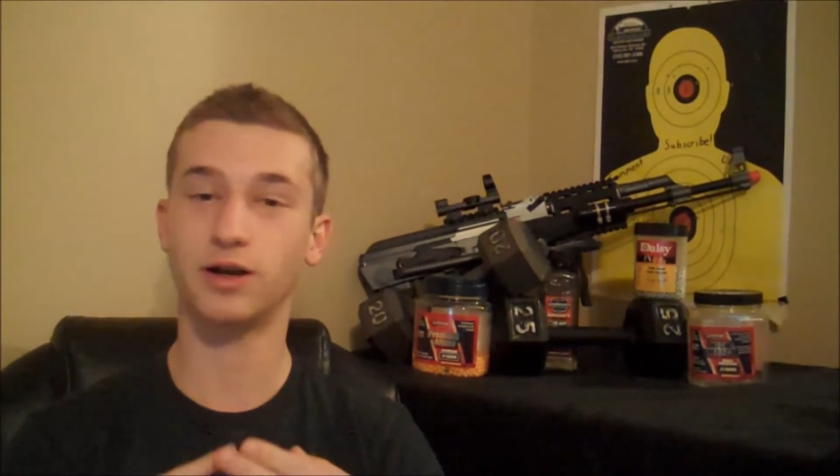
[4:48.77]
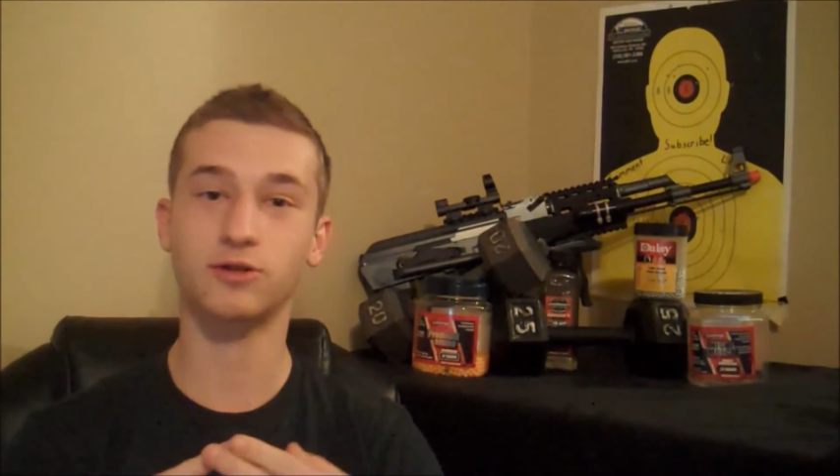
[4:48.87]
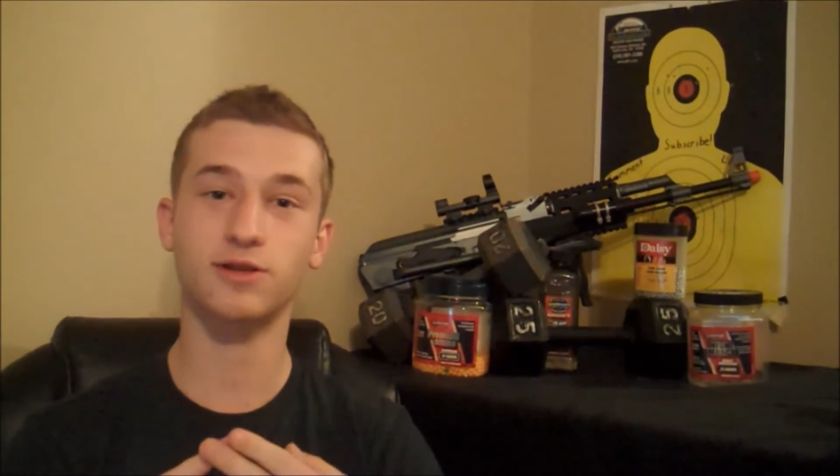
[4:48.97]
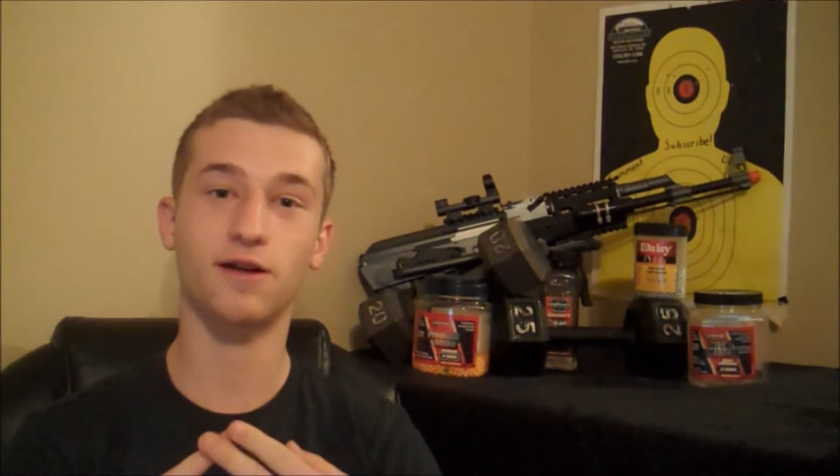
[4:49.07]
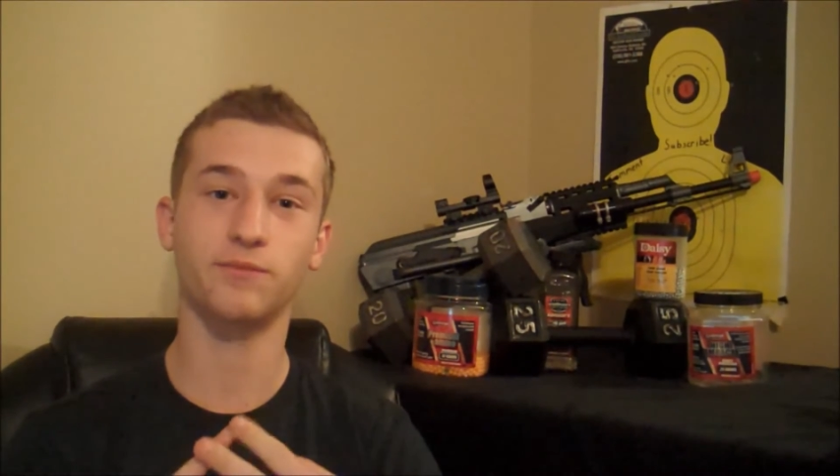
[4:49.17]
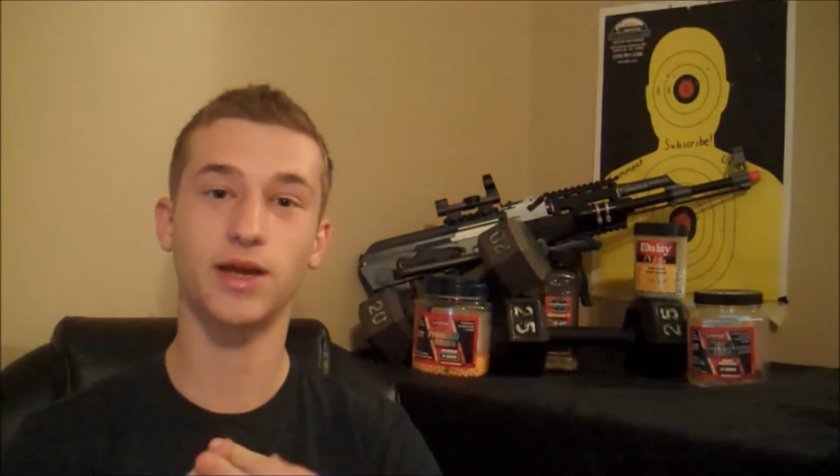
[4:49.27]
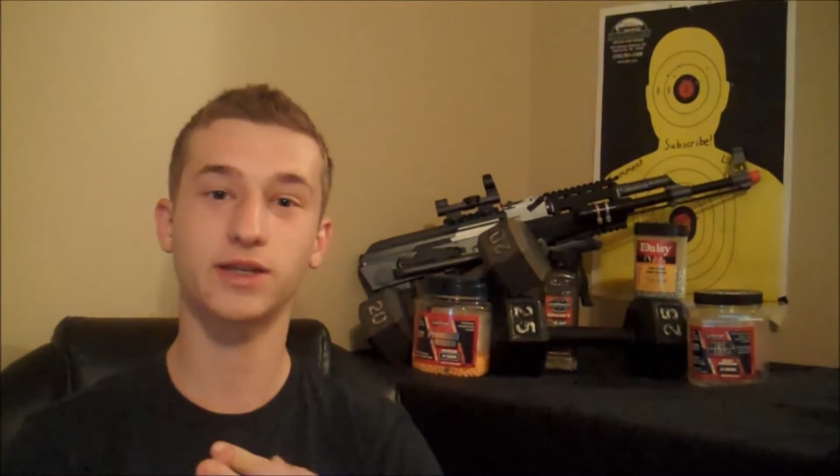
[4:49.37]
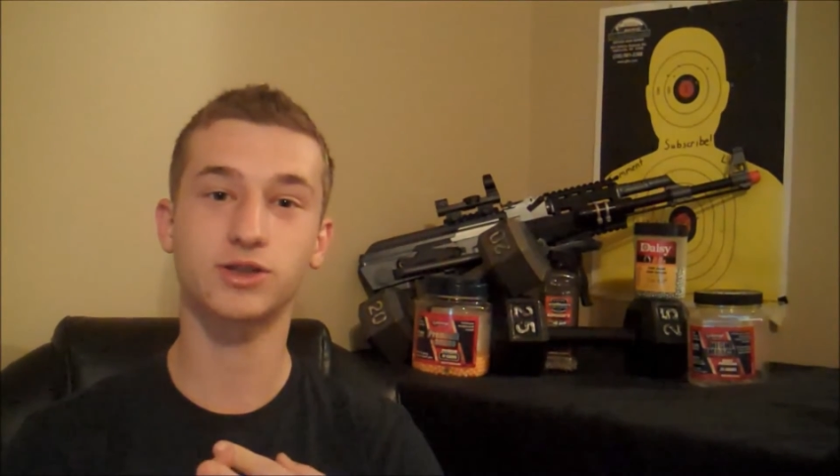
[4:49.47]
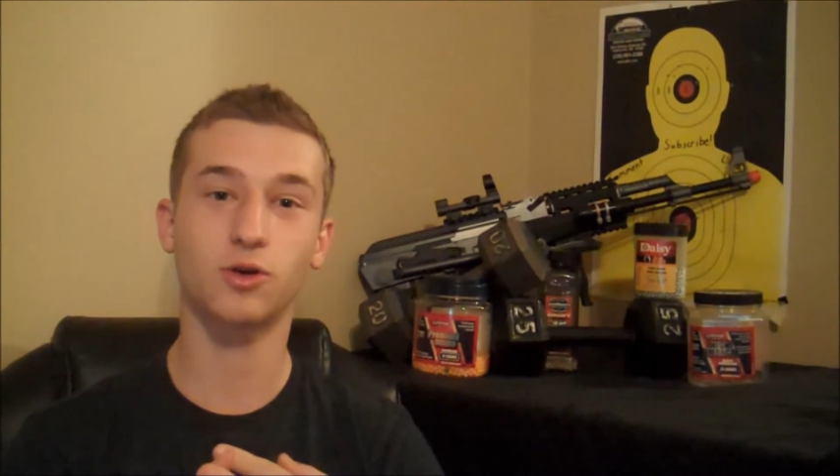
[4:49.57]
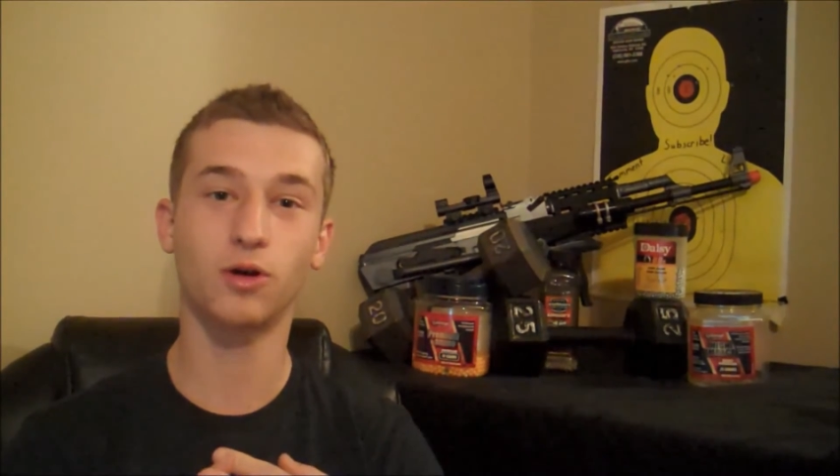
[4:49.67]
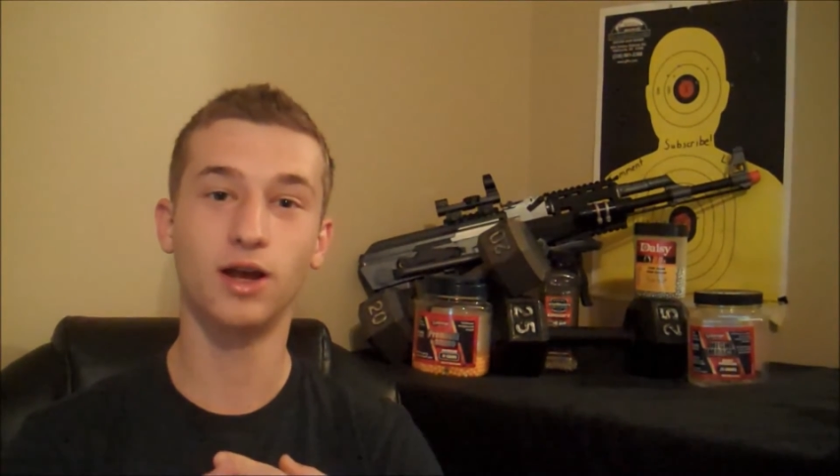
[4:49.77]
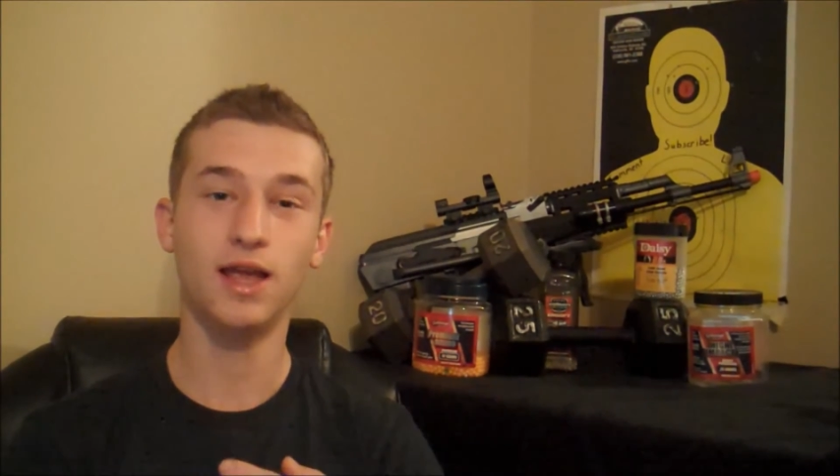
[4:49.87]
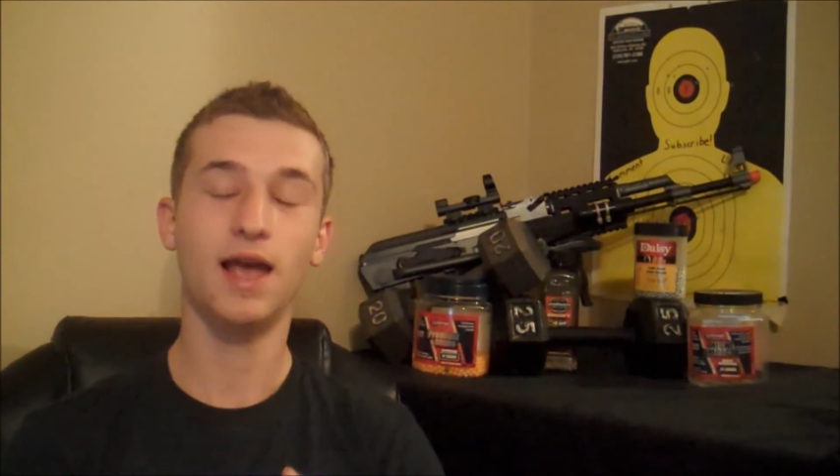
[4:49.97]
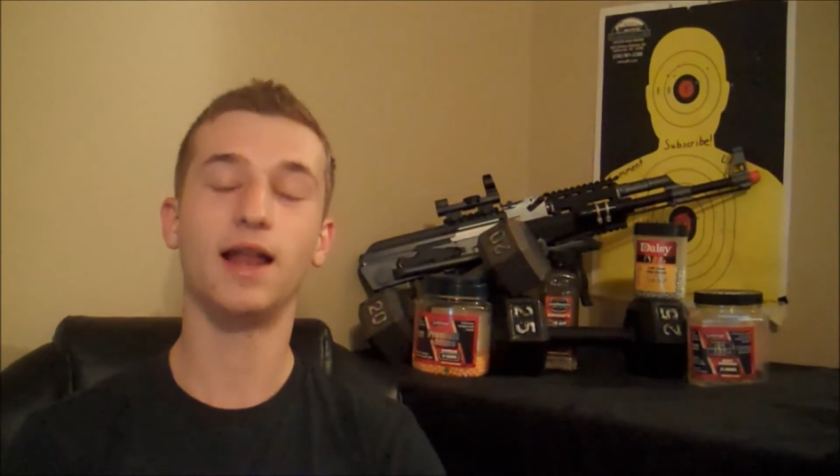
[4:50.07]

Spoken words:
Airsoft Megastore,